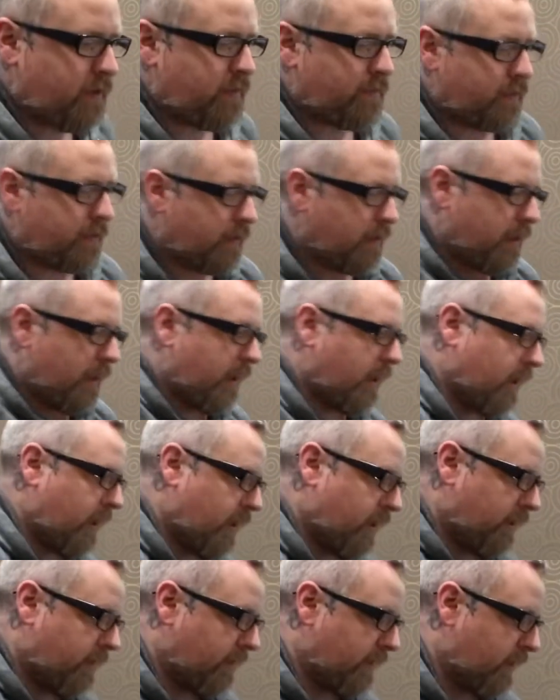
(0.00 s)
But I'm
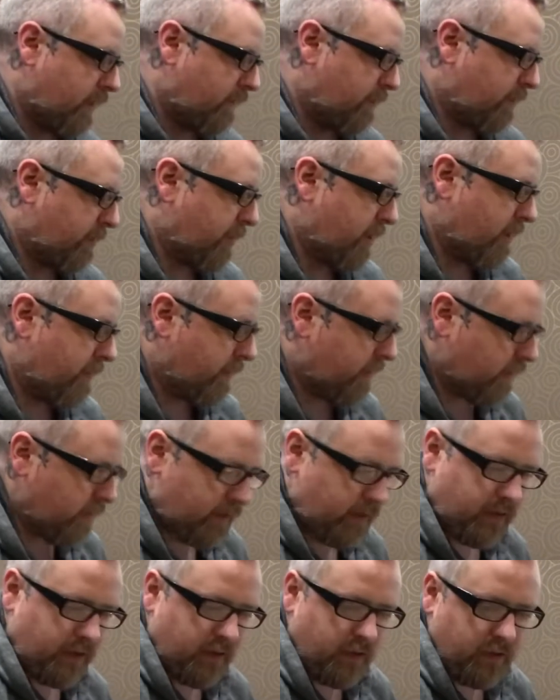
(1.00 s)
gonna have a proper
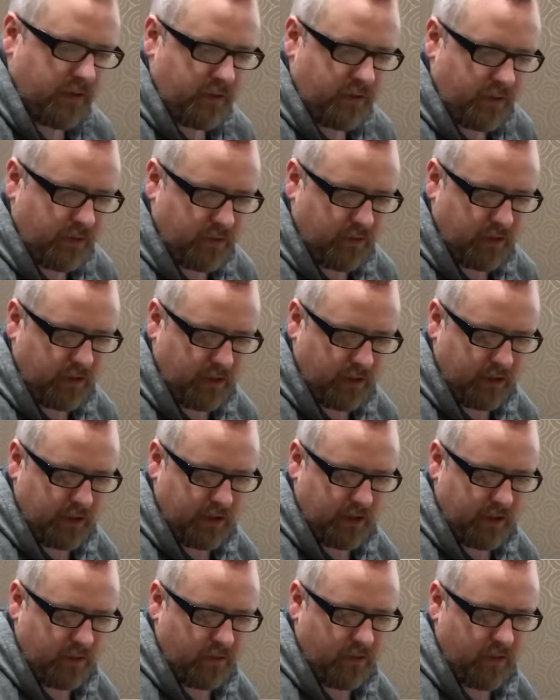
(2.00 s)
look through it all
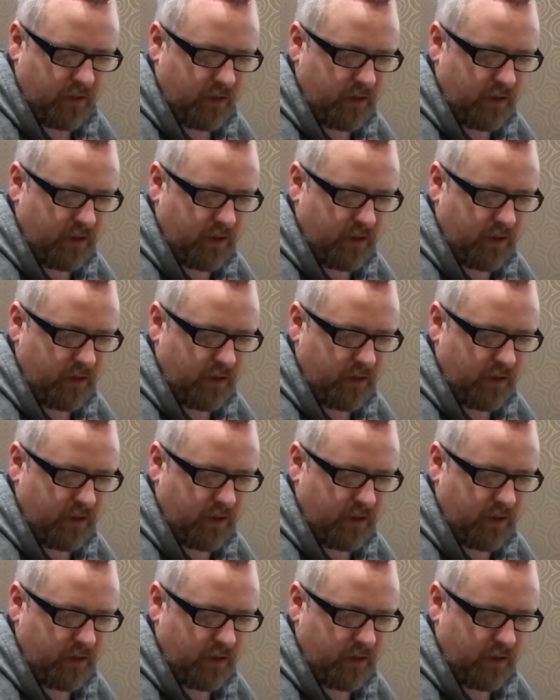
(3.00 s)
now.